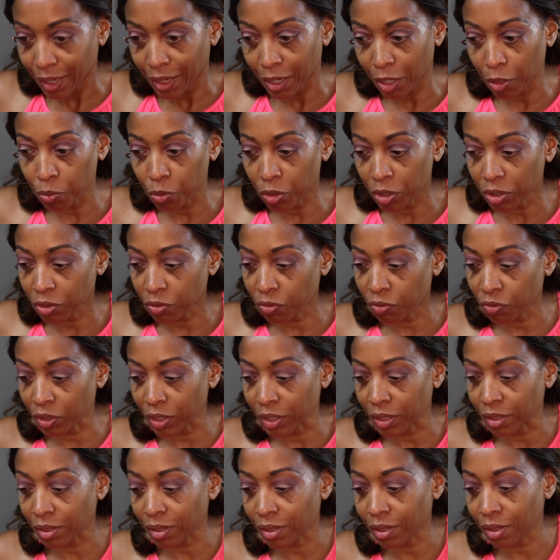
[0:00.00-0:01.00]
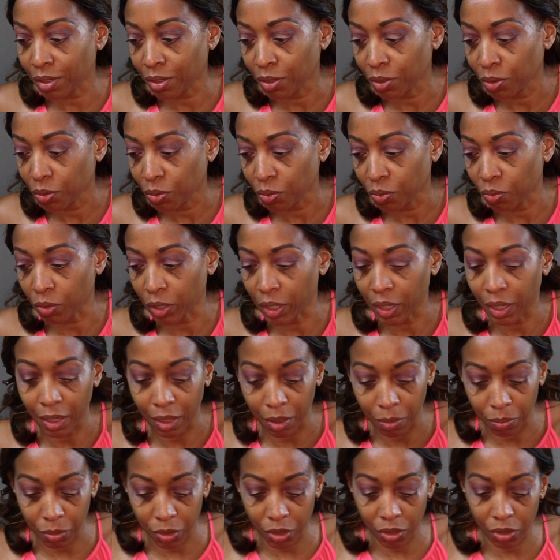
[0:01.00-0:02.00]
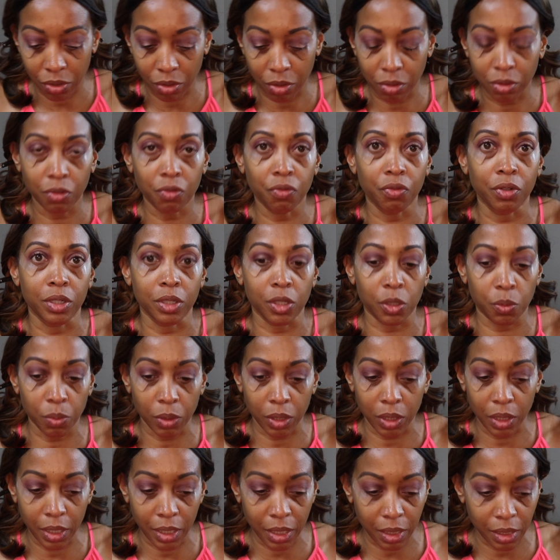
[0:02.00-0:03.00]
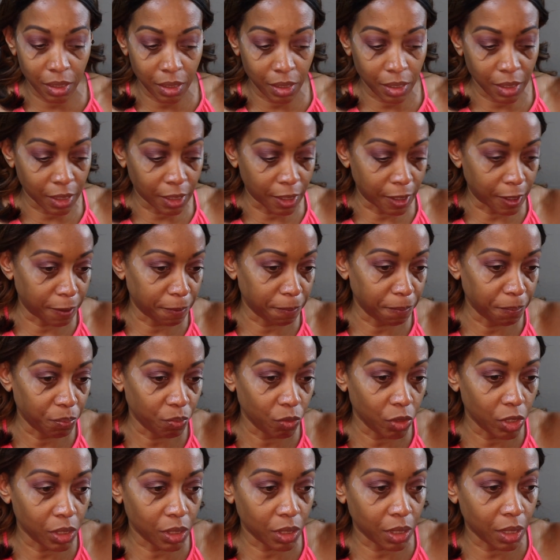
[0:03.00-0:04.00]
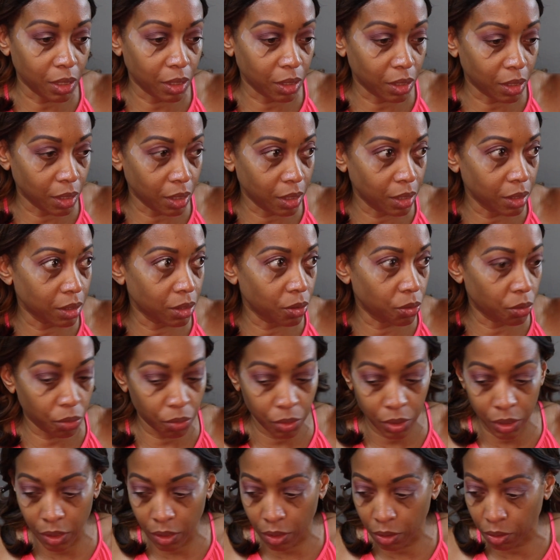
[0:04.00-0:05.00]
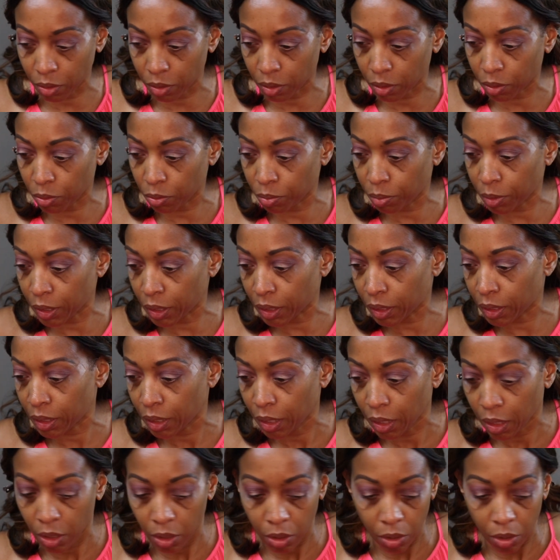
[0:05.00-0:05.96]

I'm on the fence. Right, I'm just on the fence, but let's kind of cut the crease here a little bit,